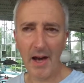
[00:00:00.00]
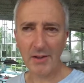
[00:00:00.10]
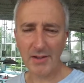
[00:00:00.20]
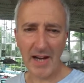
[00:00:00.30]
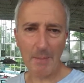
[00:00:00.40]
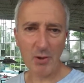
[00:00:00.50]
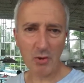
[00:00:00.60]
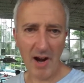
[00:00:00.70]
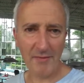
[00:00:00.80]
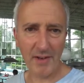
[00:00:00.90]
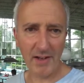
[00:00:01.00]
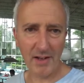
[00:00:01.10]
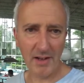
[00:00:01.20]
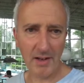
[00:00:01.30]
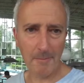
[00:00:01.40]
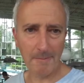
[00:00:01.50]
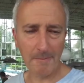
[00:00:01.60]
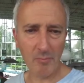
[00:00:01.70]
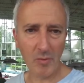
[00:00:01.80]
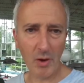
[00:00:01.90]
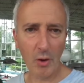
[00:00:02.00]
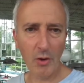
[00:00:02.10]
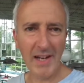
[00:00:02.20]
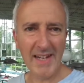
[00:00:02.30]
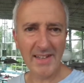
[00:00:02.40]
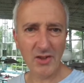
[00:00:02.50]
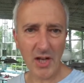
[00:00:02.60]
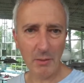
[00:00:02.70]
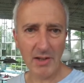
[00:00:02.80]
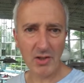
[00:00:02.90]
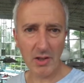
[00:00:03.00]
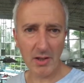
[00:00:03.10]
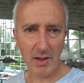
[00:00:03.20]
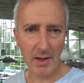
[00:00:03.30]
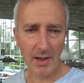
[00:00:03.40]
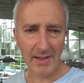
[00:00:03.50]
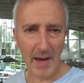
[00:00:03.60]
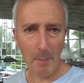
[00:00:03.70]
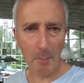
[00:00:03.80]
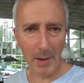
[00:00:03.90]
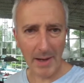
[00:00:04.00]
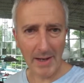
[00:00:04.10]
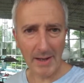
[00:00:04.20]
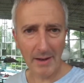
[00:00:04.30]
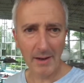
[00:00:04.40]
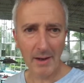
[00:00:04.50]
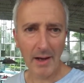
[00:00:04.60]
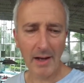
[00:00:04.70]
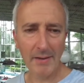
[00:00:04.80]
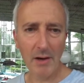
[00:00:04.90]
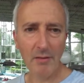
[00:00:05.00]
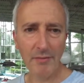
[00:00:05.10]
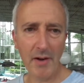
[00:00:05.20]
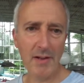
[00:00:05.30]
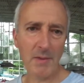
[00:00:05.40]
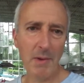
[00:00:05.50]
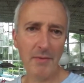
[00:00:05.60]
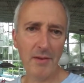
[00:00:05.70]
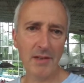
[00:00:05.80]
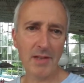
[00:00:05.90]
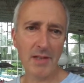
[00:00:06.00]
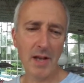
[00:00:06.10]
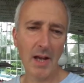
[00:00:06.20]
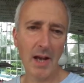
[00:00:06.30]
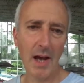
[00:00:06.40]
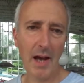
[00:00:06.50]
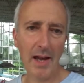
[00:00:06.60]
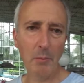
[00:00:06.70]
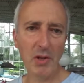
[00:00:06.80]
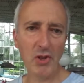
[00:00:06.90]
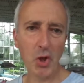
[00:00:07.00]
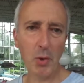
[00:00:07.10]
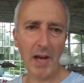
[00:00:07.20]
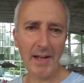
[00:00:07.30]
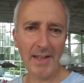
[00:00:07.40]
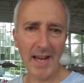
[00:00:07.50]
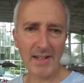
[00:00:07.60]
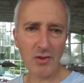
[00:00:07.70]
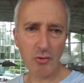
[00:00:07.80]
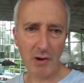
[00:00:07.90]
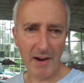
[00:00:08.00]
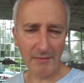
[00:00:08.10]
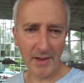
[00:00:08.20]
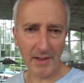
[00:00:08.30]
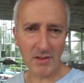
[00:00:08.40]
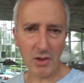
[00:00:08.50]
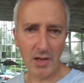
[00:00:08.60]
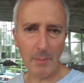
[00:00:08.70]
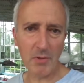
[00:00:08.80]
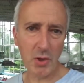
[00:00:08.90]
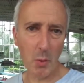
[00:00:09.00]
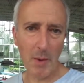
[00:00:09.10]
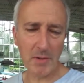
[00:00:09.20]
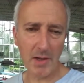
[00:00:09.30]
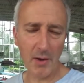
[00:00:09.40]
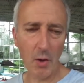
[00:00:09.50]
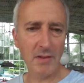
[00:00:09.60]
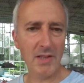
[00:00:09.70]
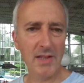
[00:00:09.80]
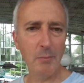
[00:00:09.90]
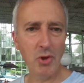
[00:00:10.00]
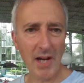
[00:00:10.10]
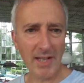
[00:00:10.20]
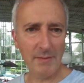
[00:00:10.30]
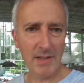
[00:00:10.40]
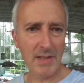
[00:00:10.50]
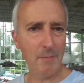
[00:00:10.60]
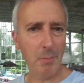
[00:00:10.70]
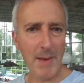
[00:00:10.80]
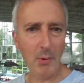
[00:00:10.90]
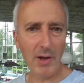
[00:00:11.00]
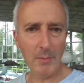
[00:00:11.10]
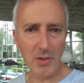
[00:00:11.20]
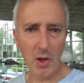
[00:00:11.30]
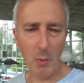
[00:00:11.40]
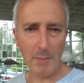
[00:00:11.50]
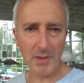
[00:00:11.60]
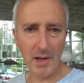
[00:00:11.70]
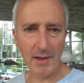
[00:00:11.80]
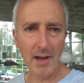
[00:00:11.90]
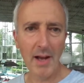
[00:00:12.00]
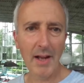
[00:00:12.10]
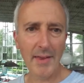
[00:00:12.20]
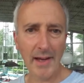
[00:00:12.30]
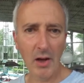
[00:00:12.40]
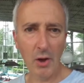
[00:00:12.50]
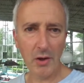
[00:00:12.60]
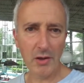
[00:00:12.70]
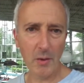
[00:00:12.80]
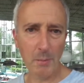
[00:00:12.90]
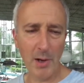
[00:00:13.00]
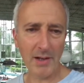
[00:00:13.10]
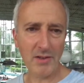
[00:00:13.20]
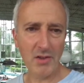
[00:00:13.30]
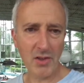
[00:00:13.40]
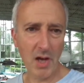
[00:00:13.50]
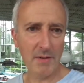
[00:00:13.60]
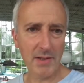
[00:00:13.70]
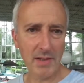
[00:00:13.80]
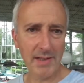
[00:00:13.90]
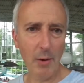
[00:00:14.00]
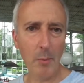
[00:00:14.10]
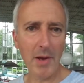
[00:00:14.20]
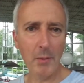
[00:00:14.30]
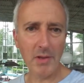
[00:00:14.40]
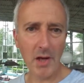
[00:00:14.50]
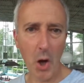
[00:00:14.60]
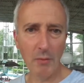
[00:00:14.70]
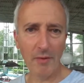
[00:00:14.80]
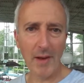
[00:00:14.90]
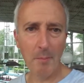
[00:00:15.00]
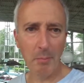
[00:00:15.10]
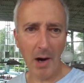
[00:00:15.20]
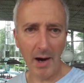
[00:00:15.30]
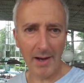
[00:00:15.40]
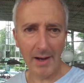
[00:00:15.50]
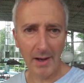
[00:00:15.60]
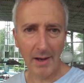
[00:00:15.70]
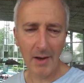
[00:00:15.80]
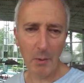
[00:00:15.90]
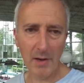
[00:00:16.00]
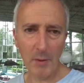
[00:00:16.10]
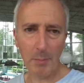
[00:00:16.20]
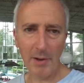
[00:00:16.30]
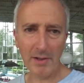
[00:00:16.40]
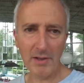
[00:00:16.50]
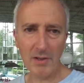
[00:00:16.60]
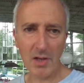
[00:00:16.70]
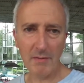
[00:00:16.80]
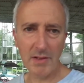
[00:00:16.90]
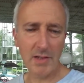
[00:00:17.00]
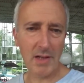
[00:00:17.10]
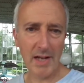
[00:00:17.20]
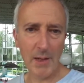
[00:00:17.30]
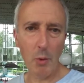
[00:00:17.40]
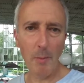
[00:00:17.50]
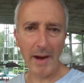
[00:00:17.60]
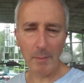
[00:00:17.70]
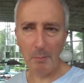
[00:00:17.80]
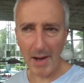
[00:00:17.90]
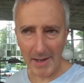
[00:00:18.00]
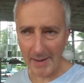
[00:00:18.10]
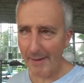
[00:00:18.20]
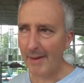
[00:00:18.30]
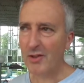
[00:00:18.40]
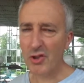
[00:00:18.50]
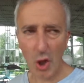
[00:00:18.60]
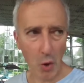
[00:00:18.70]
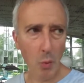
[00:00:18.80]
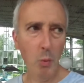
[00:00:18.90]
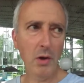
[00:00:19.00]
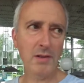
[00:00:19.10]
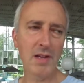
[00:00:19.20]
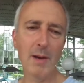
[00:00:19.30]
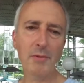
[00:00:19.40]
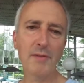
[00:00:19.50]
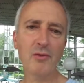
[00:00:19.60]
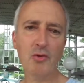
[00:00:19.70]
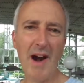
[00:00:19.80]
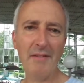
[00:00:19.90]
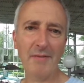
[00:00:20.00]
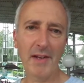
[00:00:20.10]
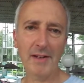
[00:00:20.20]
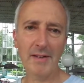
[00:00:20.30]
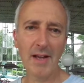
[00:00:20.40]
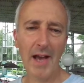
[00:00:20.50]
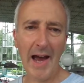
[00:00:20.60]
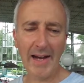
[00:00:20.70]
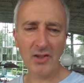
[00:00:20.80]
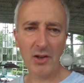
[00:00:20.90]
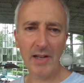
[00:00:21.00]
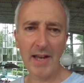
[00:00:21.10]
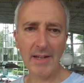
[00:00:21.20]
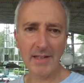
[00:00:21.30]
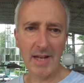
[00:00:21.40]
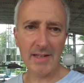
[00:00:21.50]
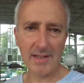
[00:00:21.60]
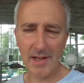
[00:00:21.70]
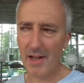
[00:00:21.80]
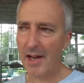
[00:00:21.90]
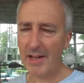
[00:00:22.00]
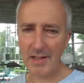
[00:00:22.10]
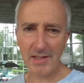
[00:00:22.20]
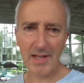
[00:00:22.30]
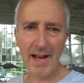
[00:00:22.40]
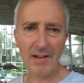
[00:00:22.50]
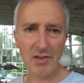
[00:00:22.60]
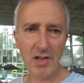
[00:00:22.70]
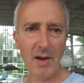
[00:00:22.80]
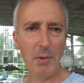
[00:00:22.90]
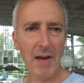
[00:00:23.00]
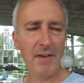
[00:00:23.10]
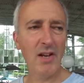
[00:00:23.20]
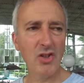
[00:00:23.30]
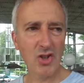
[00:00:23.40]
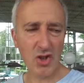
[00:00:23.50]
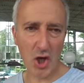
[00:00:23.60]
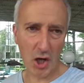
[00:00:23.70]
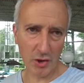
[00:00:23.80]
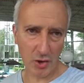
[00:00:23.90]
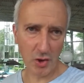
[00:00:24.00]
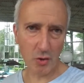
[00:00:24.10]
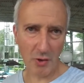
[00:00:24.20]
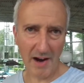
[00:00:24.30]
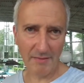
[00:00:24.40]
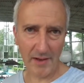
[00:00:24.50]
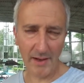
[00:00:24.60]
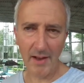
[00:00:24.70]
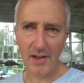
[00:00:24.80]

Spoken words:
You set up a traffic or lead generation campaign, and there are various methods in which you can get traffic to come to your website. Obviously the objective is if people come to your website, they can look at your products and services, they will be able to hopefully buy one of your products and services, and you will make money. So what types of traffic actually exist? As I said outside, we have search traffic.